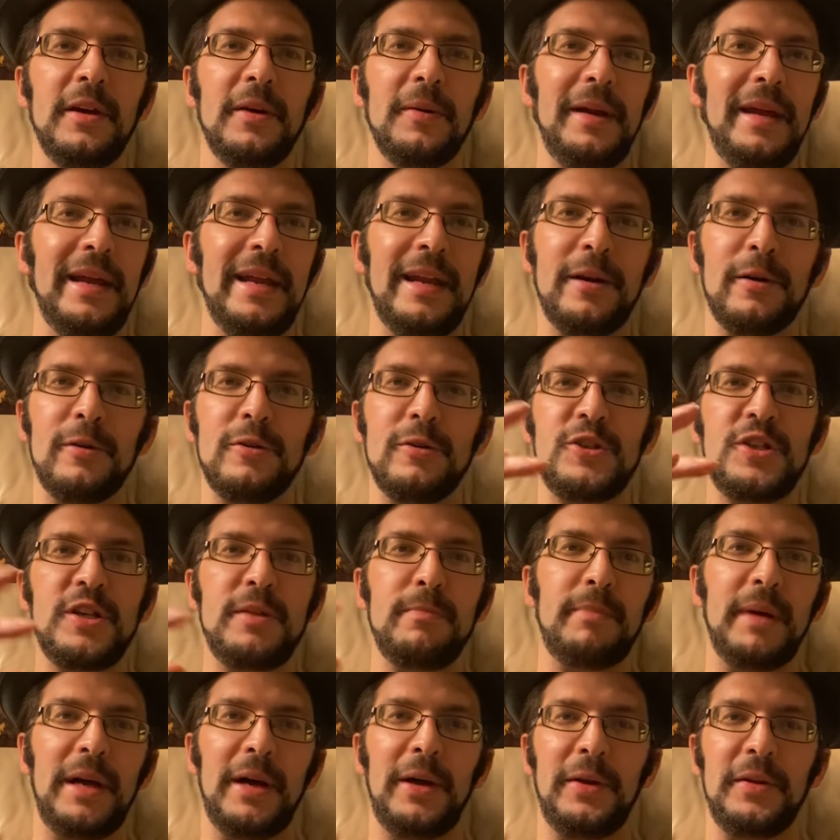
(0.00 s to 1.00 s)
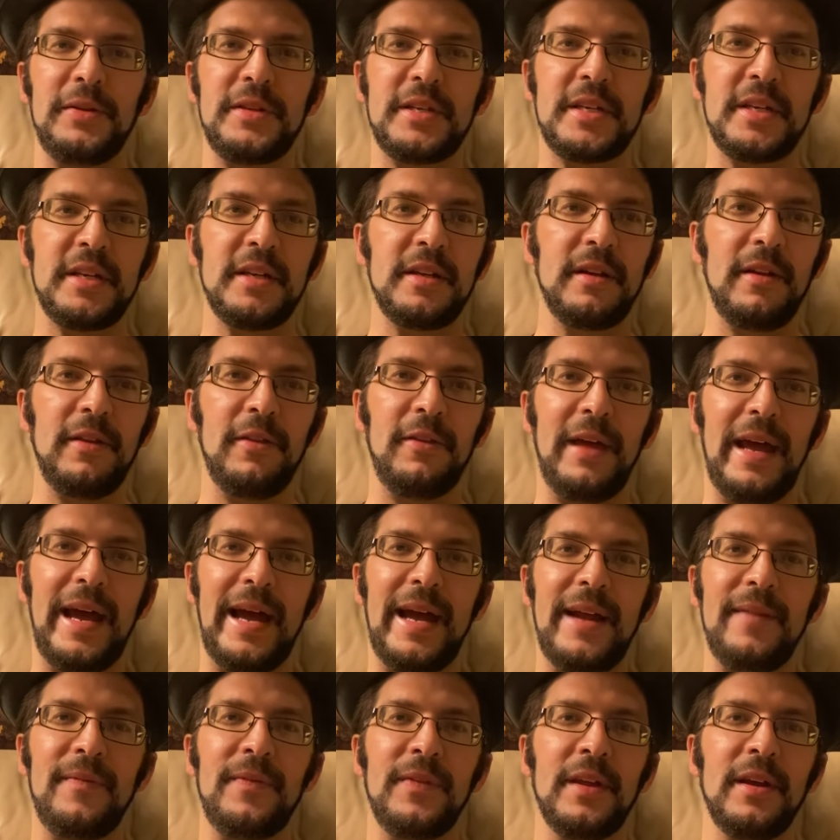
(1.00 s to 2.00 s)
energy belt
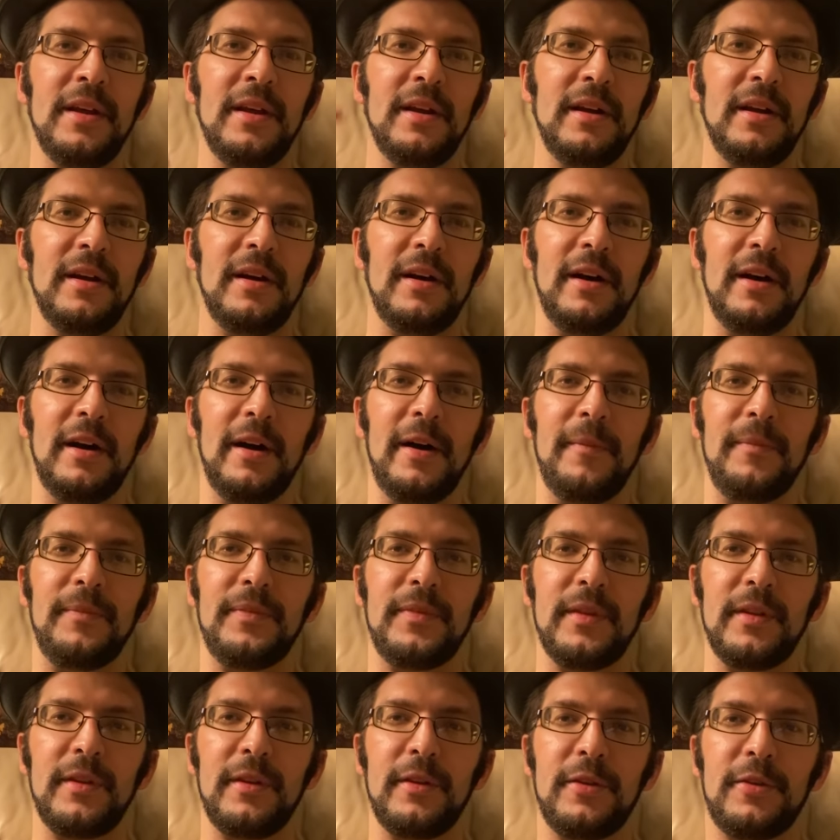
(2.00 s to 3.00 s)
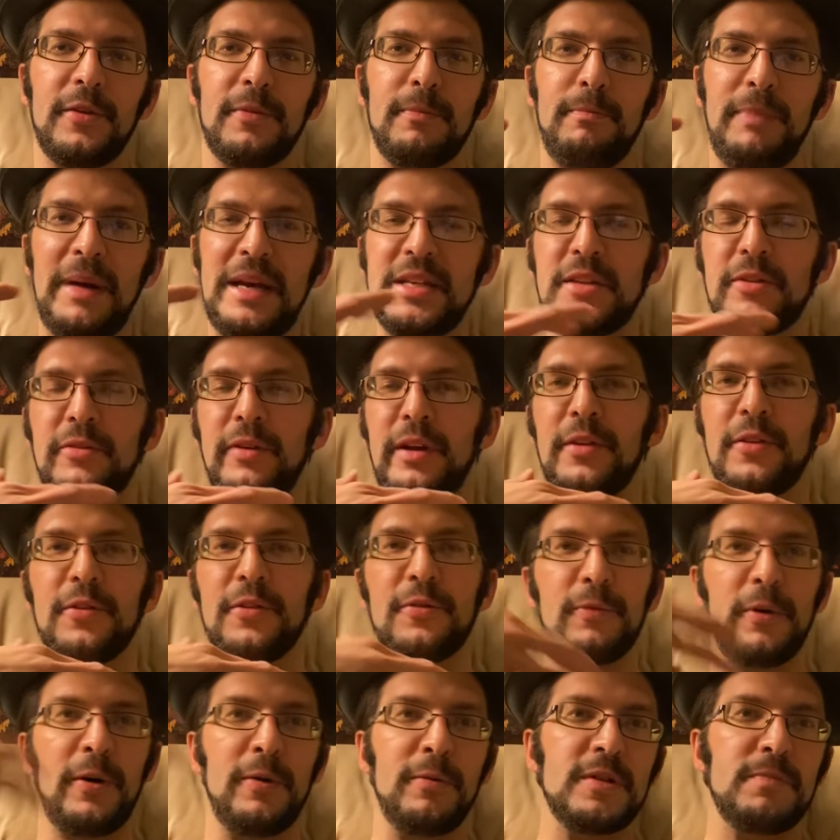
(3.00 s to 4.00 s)
that basically
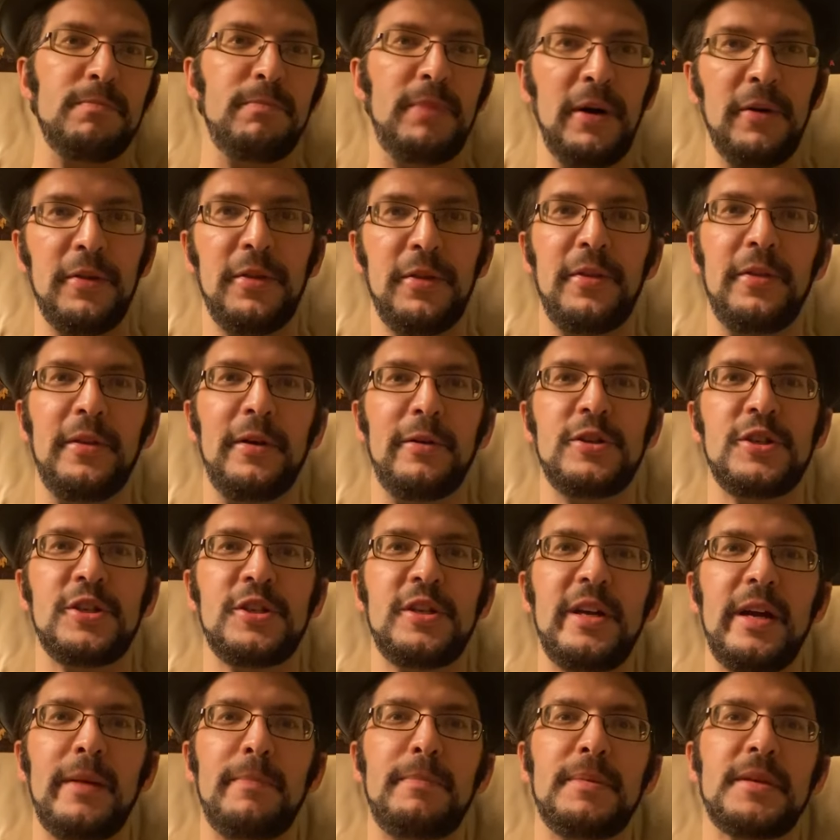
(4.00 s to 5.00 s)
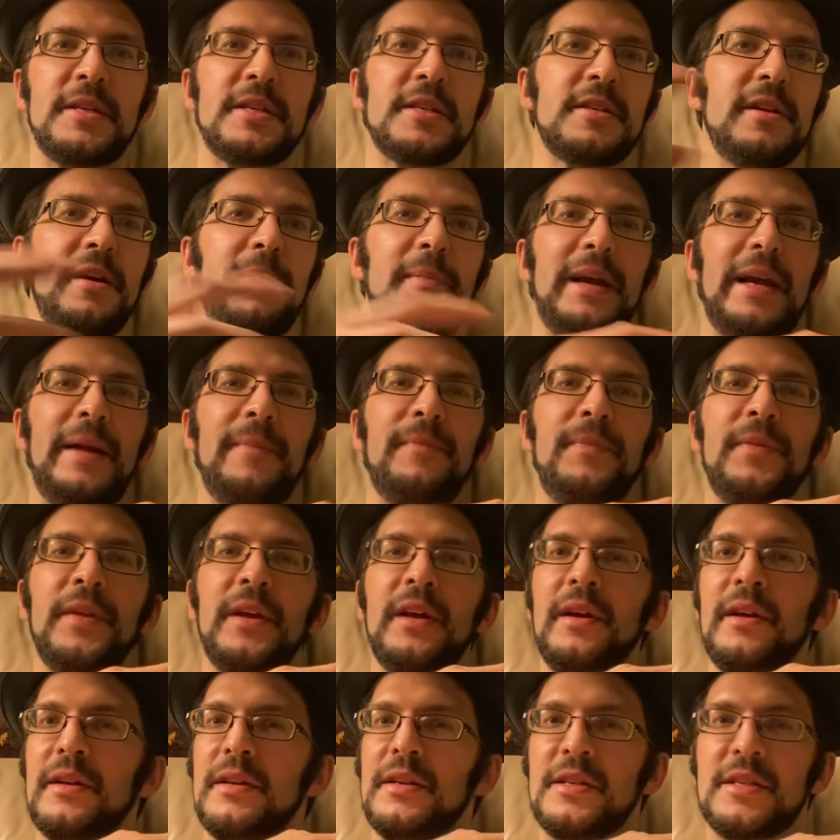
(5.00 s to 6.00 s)
throws both of their ships,
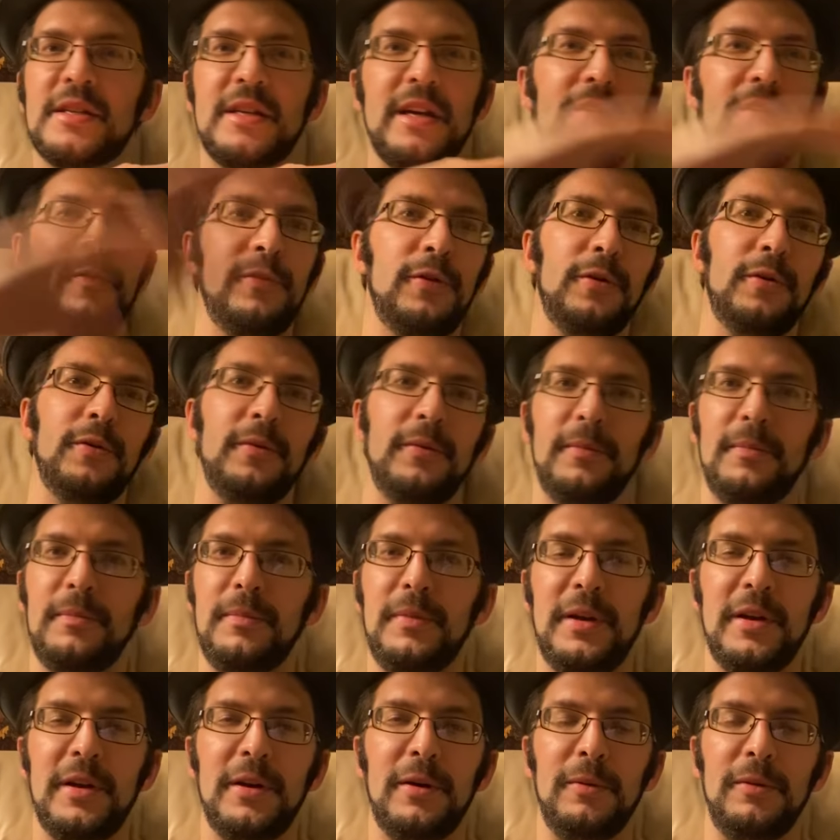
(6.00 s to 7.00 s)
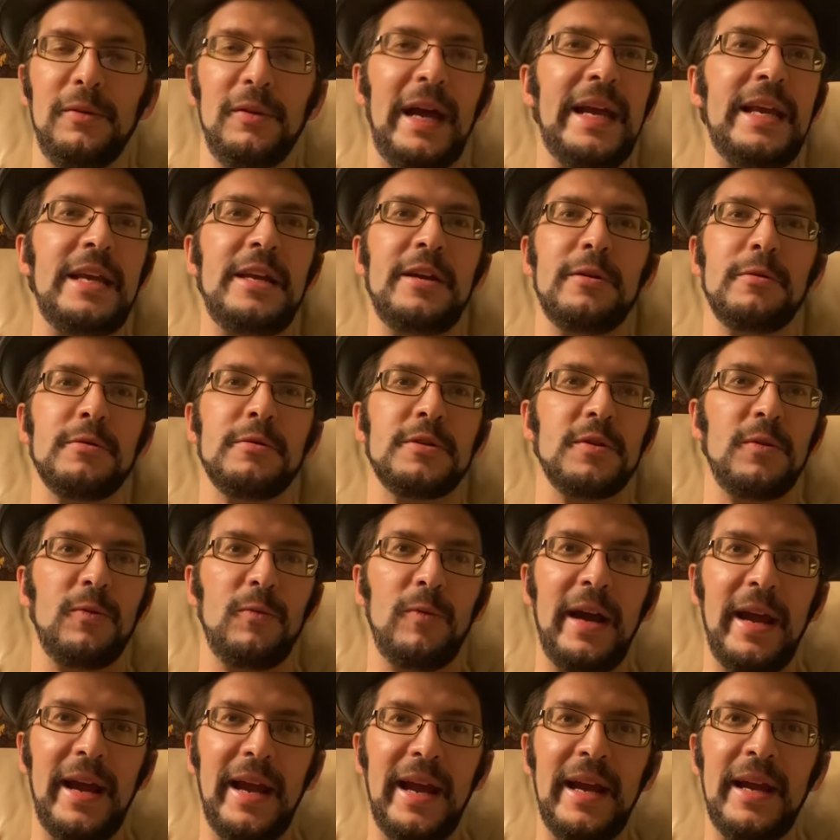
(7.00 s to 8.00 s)
several, light years
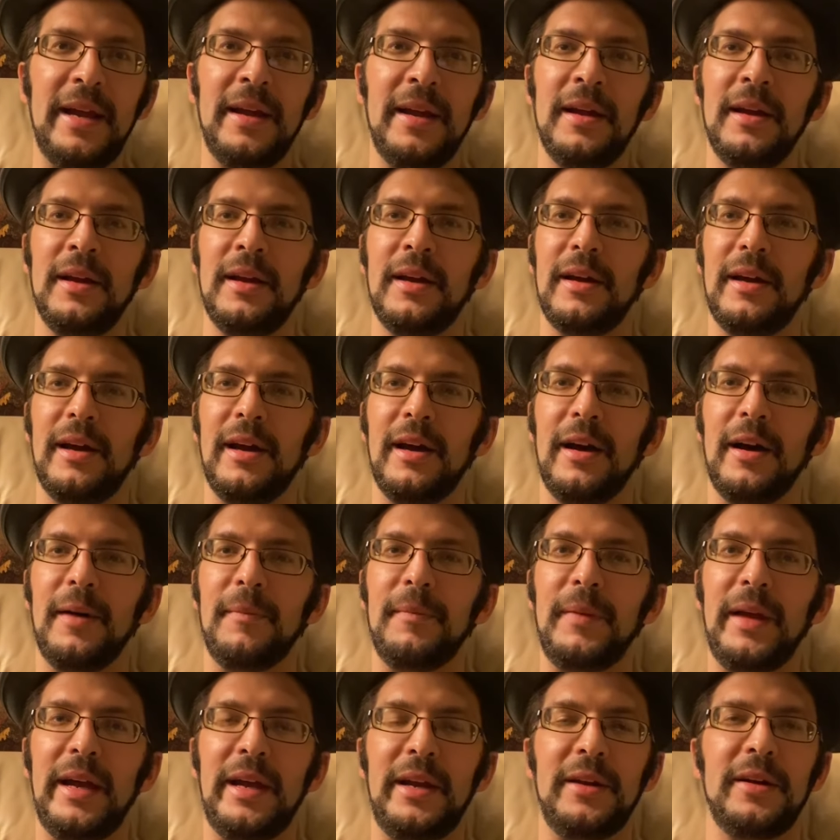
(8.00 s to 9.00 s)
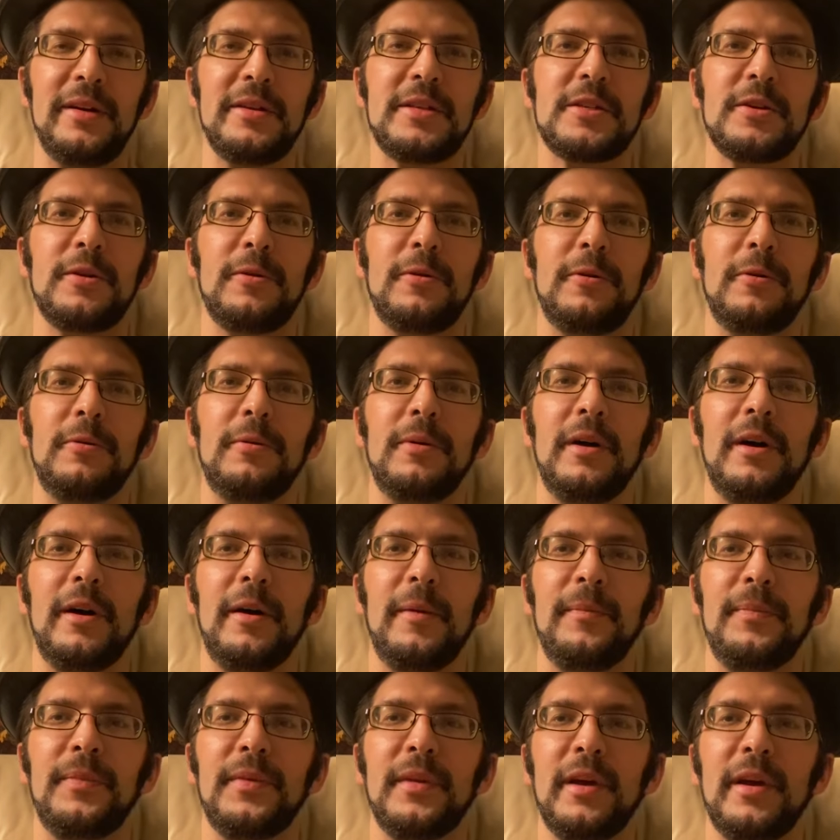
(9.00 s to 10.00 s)
away, and it
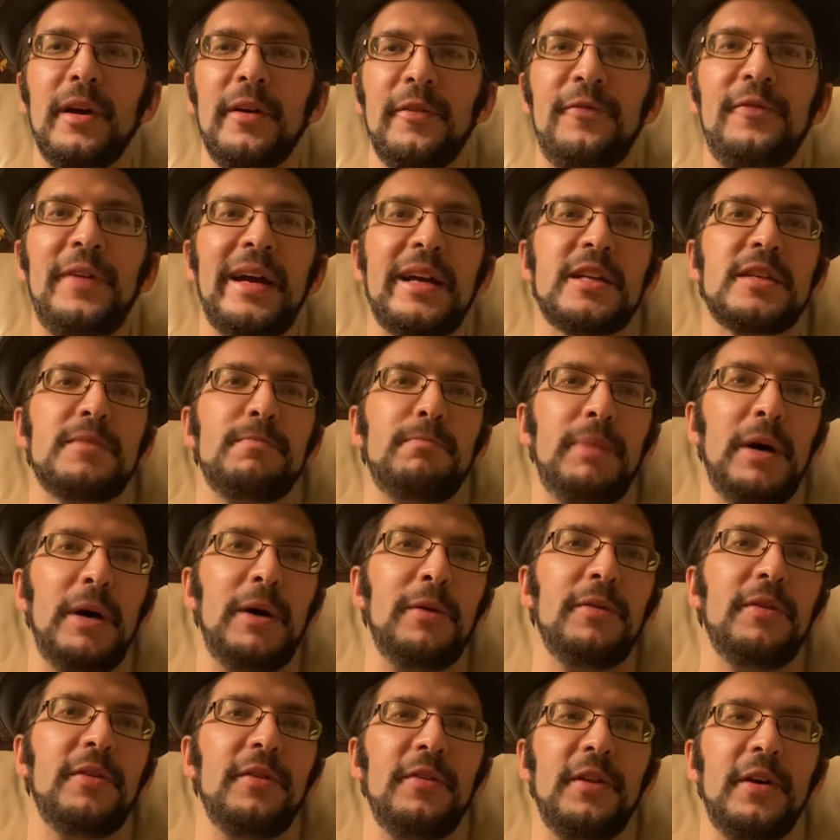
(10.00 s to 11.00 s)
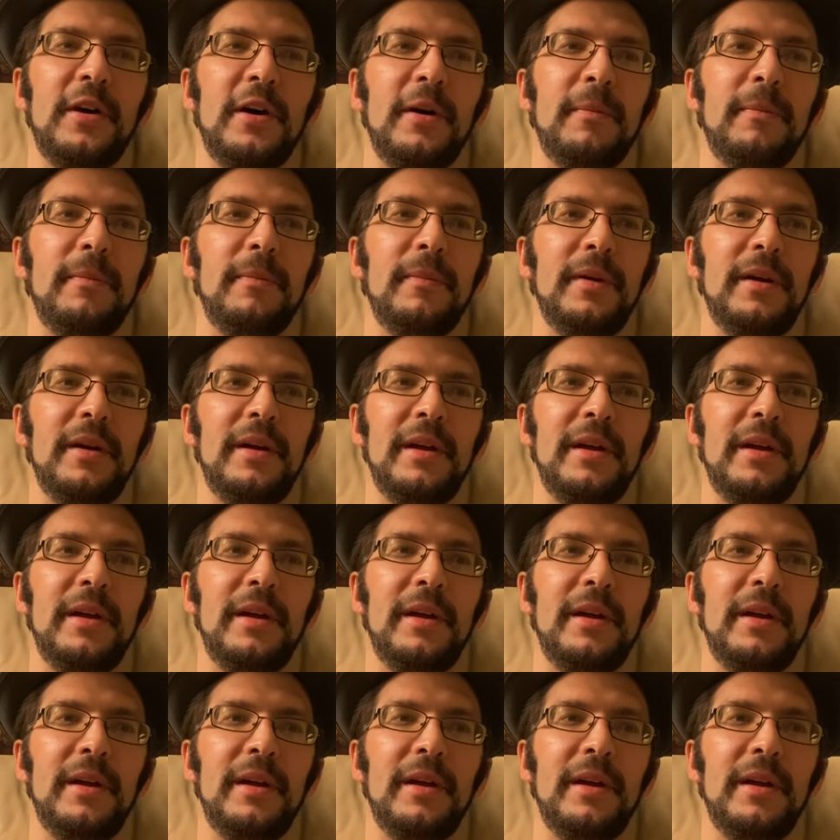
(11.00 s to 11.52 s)
also affects both of them